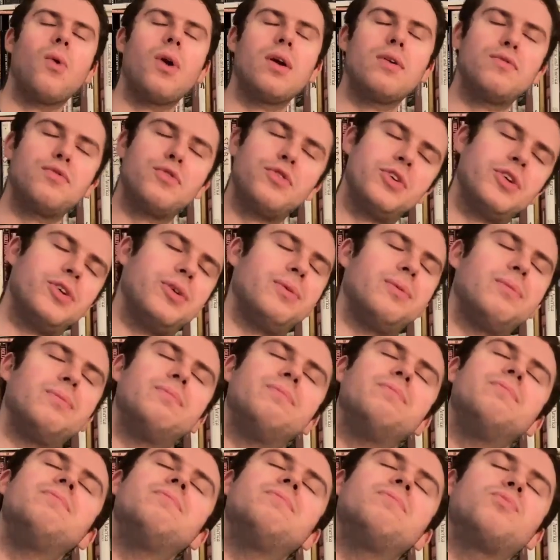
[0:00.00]
one for you.
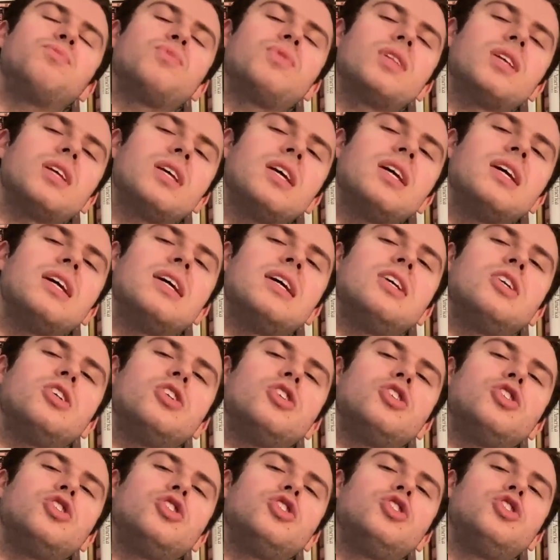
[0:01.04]

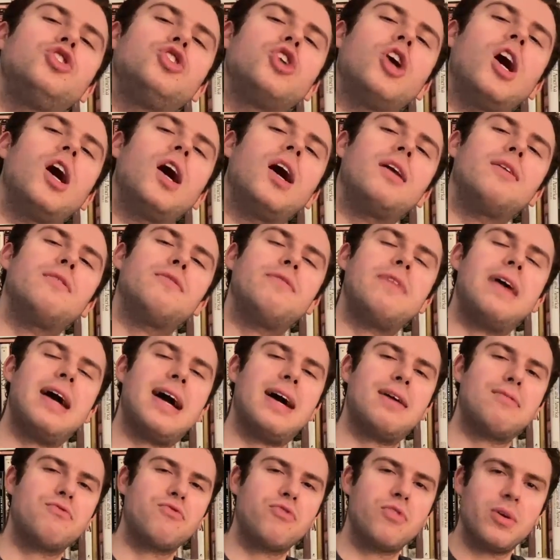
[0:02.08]
Jon
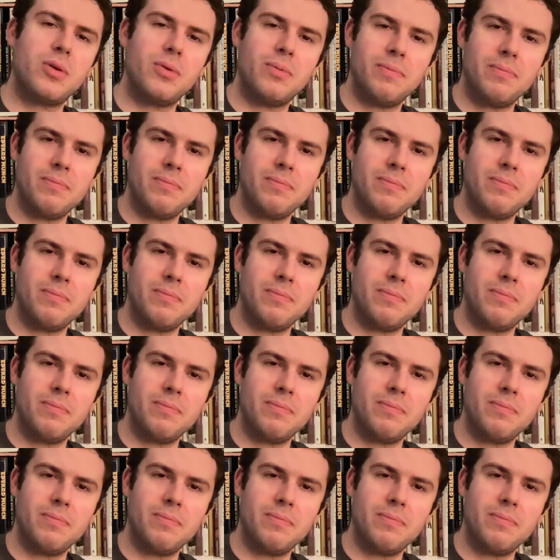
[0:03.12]
Favreau.